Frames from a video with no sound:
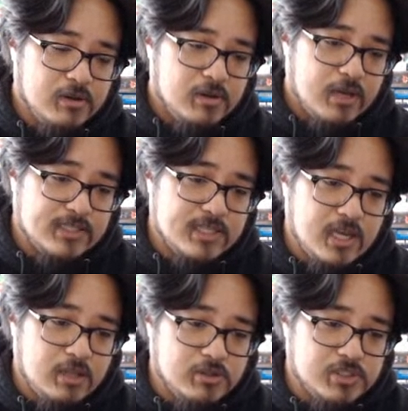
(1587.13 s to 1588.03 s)
As the
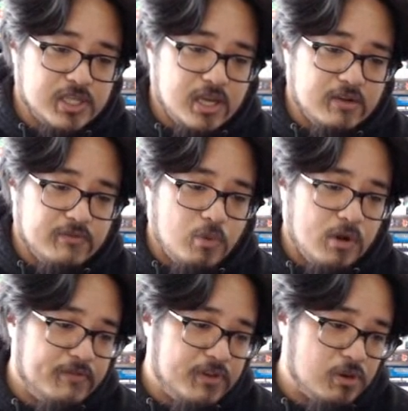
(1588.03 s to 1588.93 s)
elders said, if
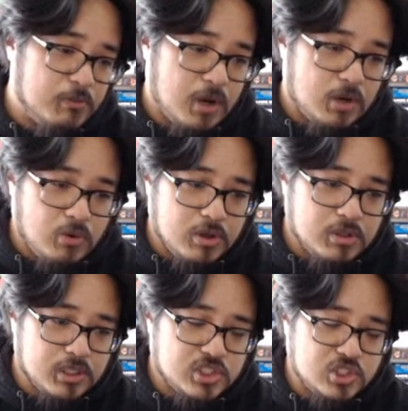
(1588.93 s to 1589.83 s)
one finger brought oil,
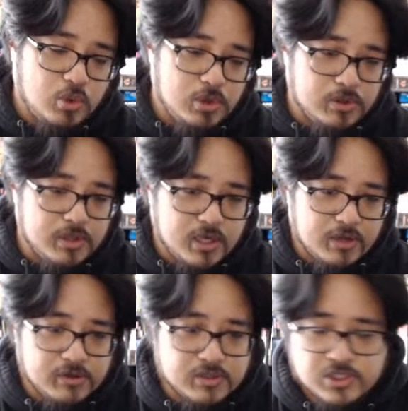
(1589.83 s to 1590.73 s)
it soiled the
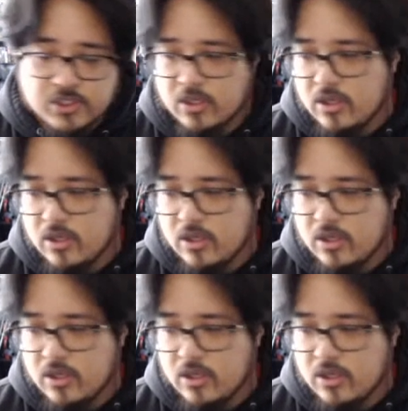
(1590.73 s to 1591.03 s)
others.